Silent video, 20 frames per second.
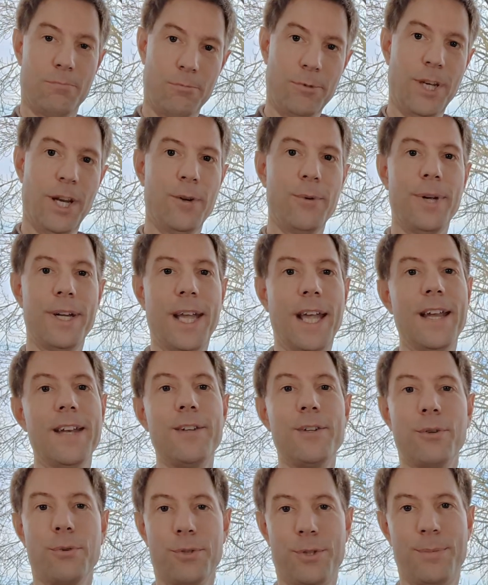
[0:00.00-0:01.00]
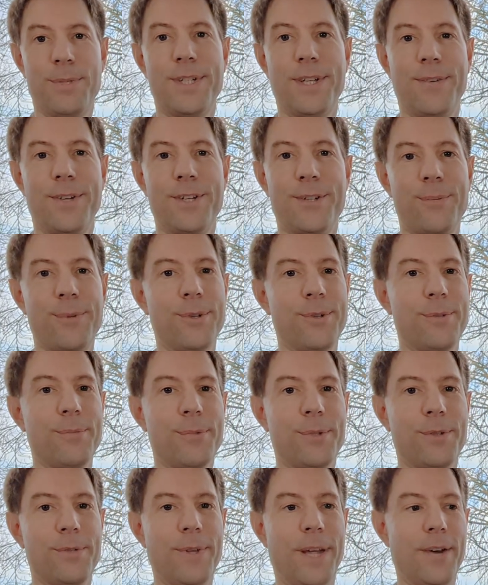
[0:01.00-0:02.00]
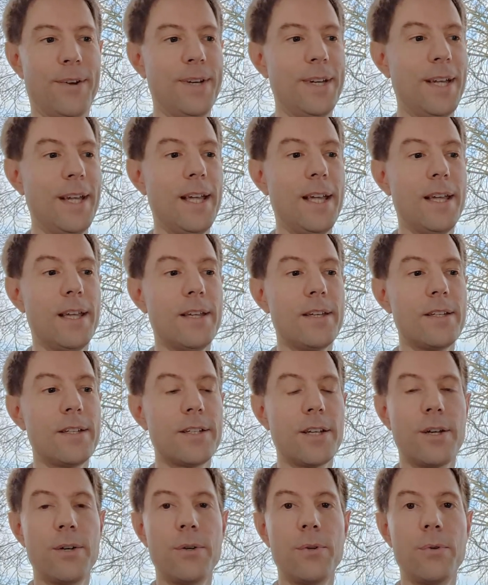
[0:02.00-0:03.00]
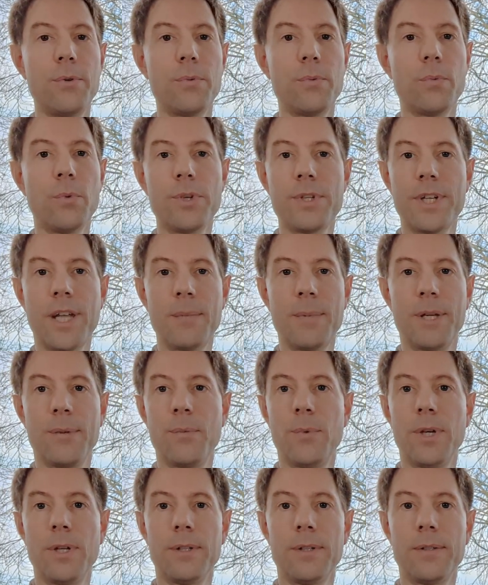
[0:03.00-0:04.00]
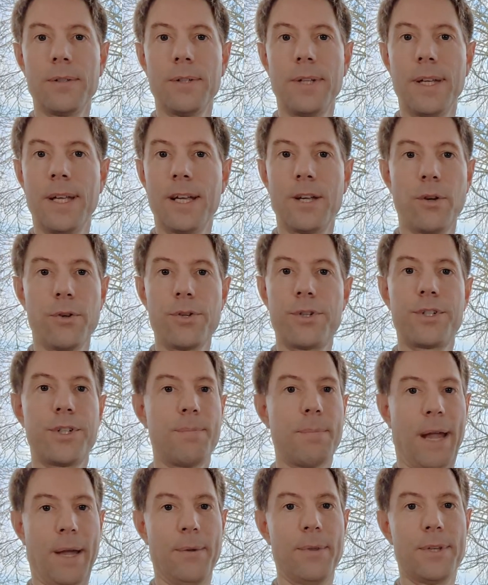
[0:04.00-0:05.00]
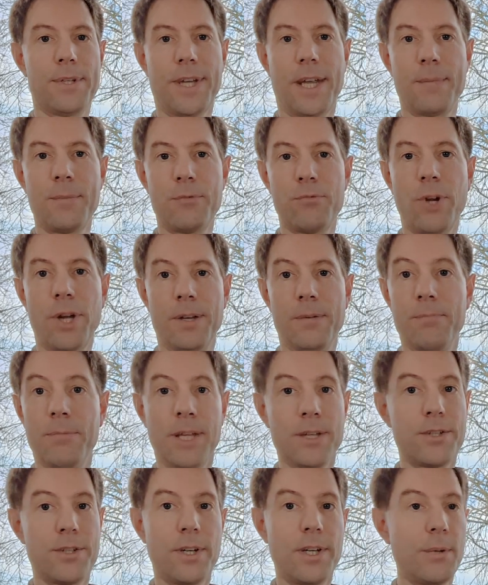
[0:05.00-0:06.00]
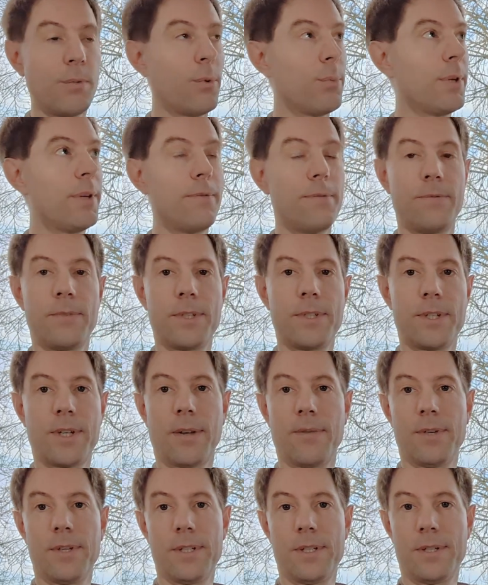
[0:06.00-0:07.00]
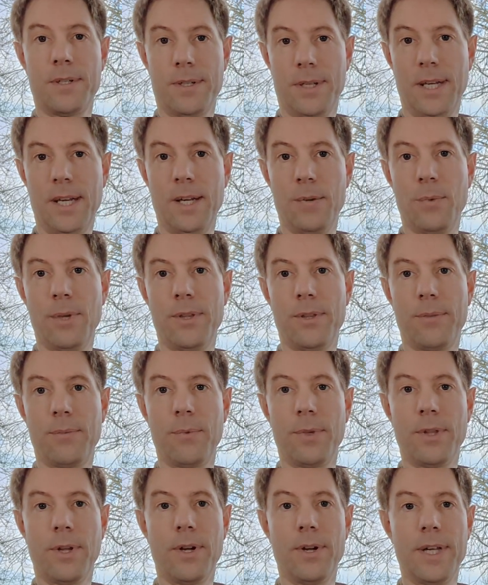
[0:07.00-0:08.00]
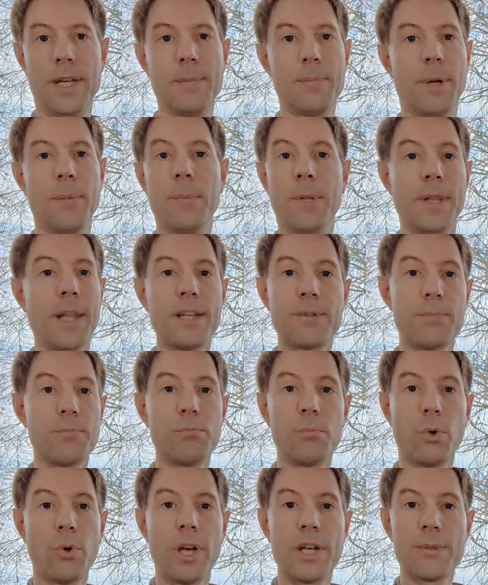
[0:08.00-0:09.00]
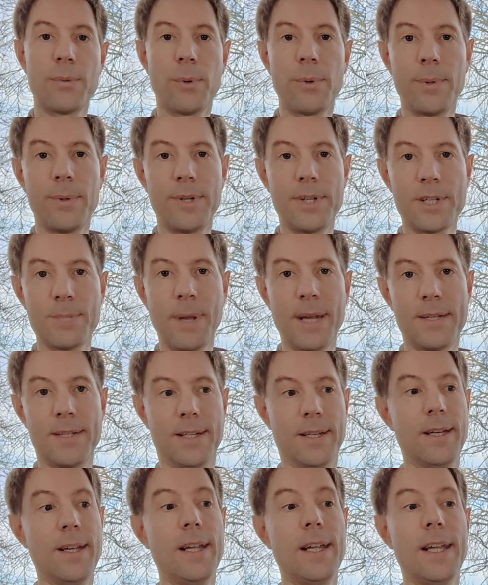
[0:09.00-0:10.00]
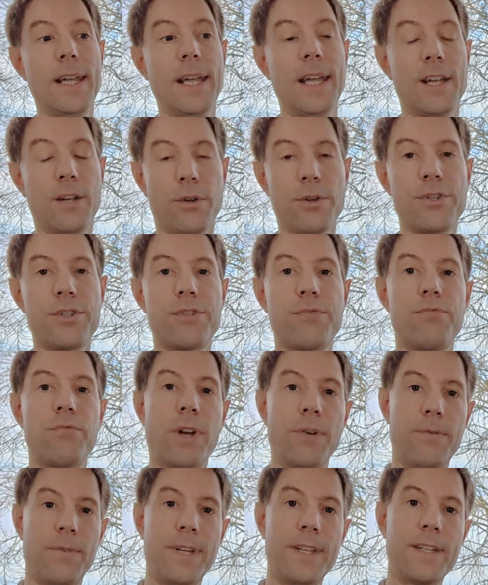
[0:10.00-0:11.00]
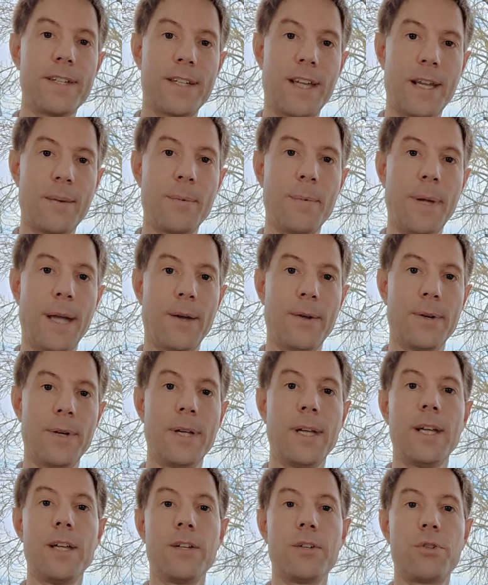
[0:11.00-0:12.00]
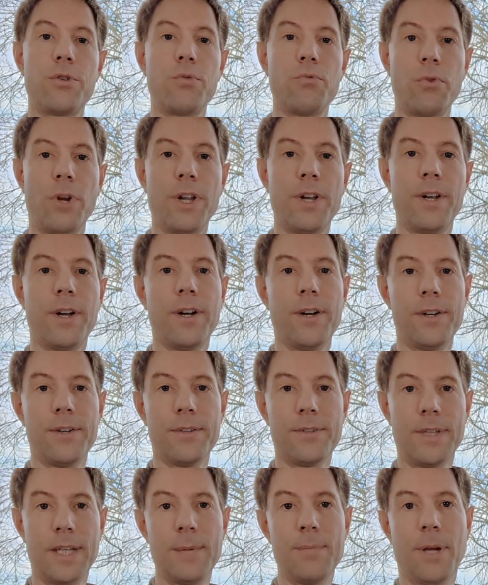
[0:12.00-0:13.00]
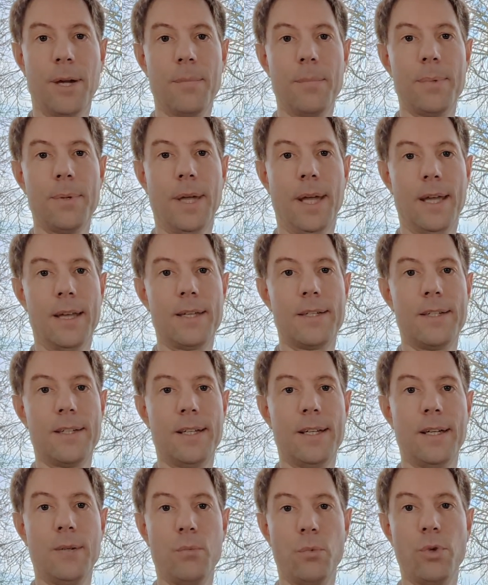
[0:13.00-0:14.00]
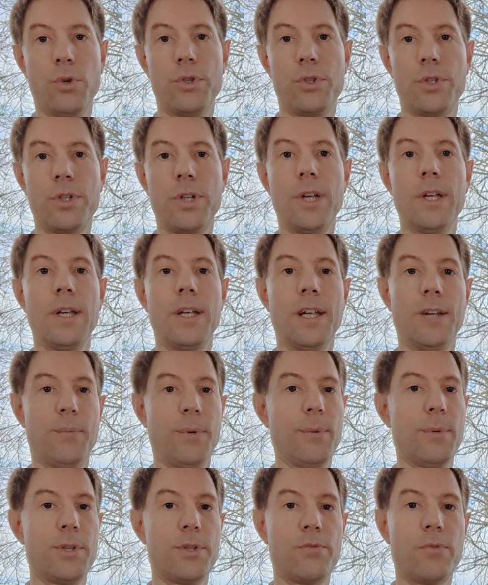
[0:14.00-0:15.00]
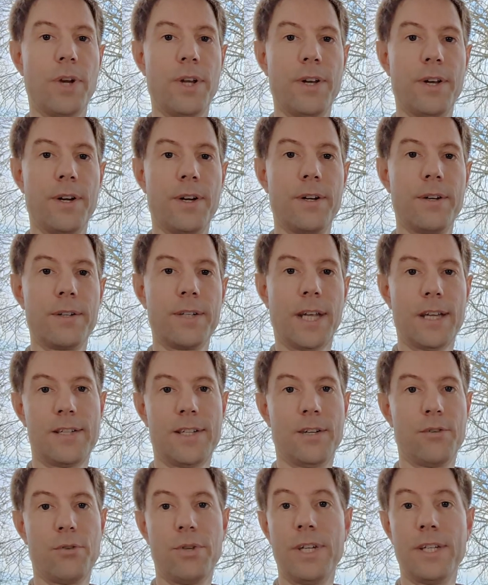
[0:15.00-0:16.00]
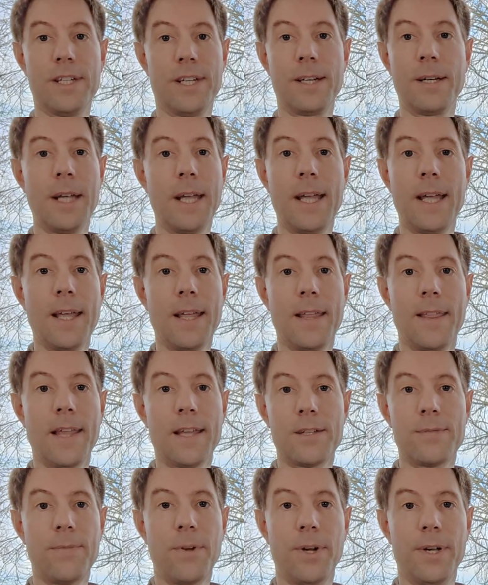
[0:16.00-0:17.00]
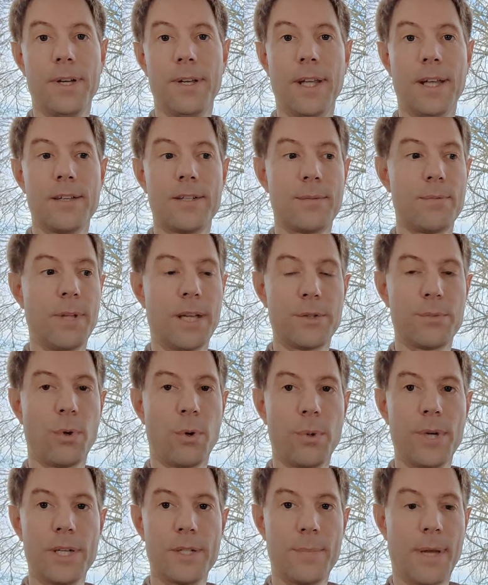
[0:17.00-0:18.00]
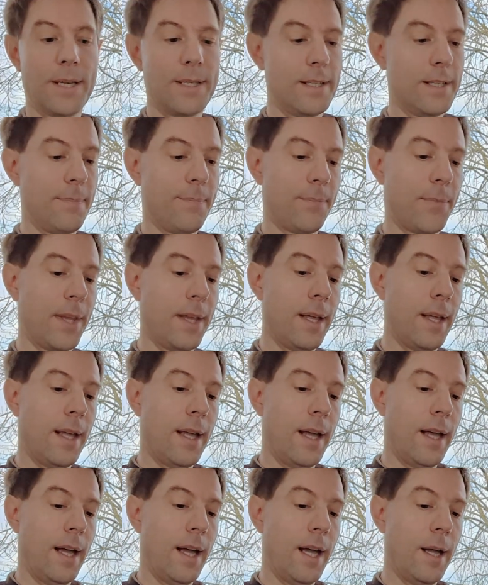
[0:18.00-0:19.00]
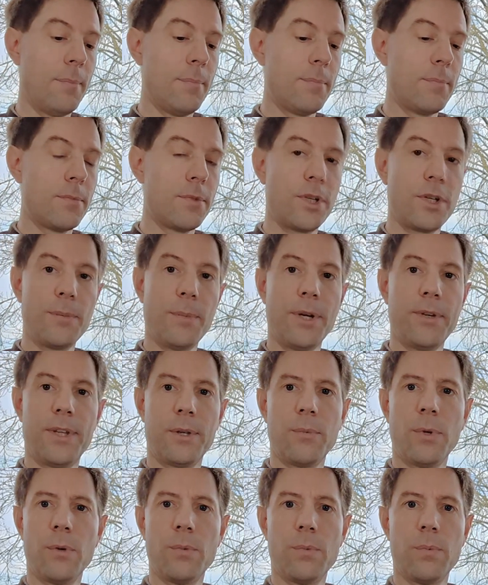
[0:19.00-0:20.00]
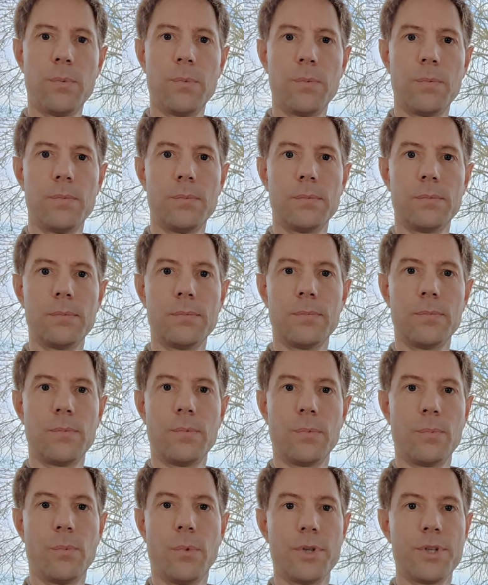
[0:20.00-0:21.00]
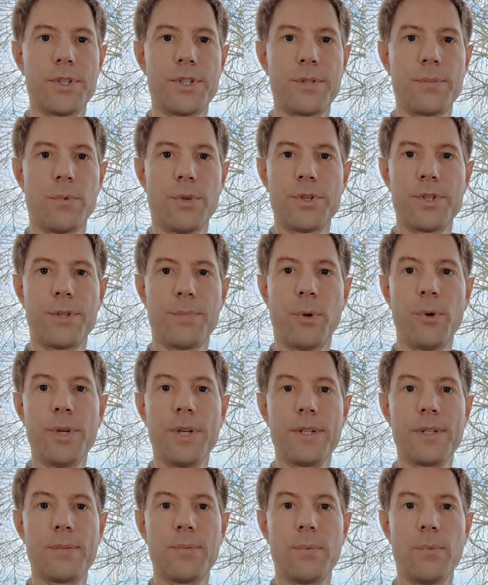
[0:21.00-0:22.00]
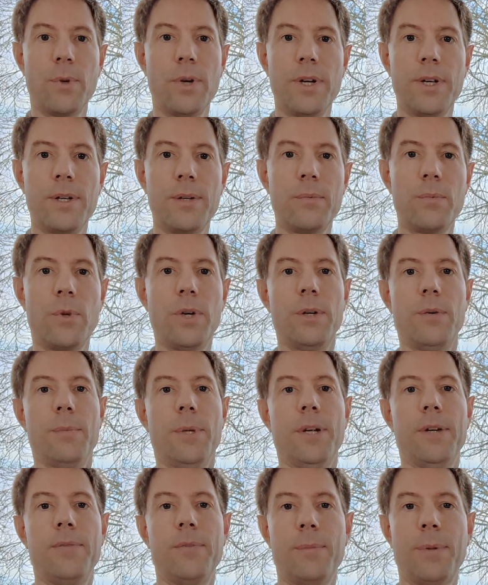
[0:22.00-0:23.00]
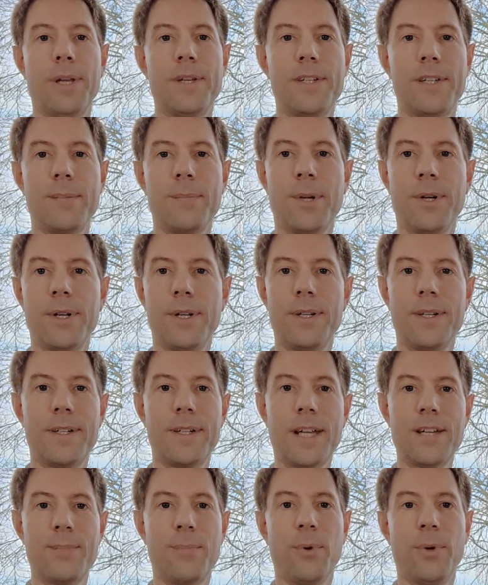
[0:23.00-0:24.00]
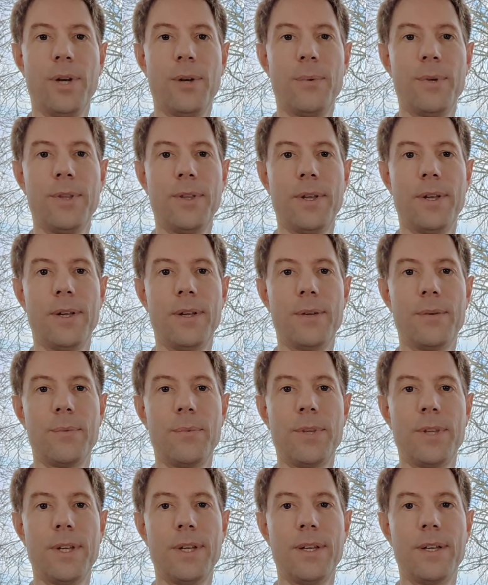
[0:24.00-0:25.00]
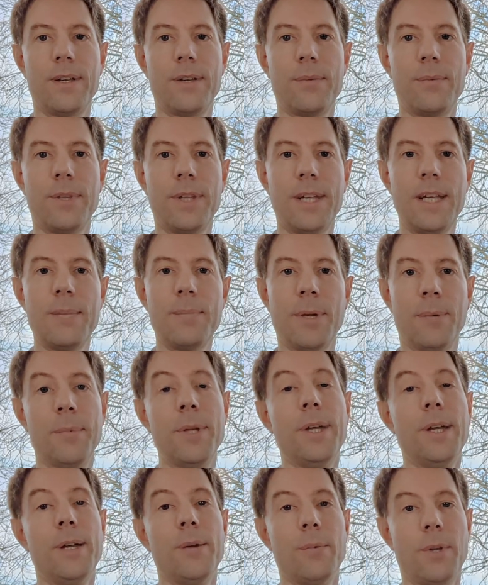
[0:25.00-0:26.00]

You know, again, your specifics will vary. So what does that mean? Well, it costs about the same to run. That's certainly what we've discovered here with our heat pump, and that's more or less what we were expecting. It costs roughly the same amount to run our heat pump as it would if we were to run our gas central heating. That's fine. That's what we expected. So you might think, well, what's the point? Why am I replacing my gas boiler with a heat pump?